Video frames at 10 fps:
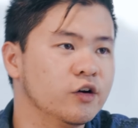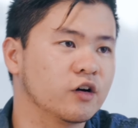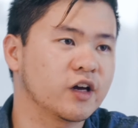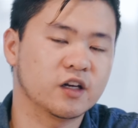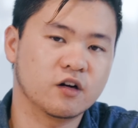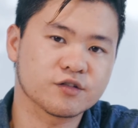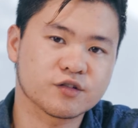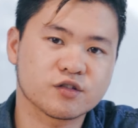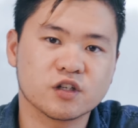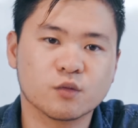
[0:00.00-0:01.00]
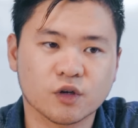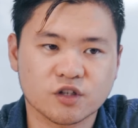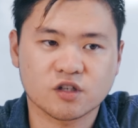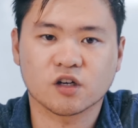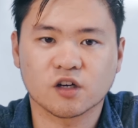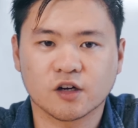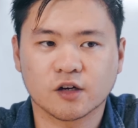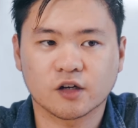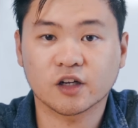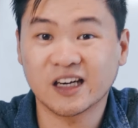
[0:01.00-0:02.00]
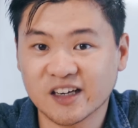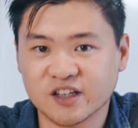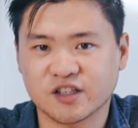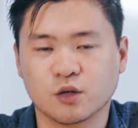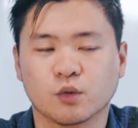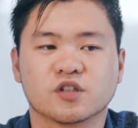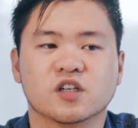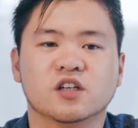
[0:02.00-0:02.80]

You can also see clearly see what's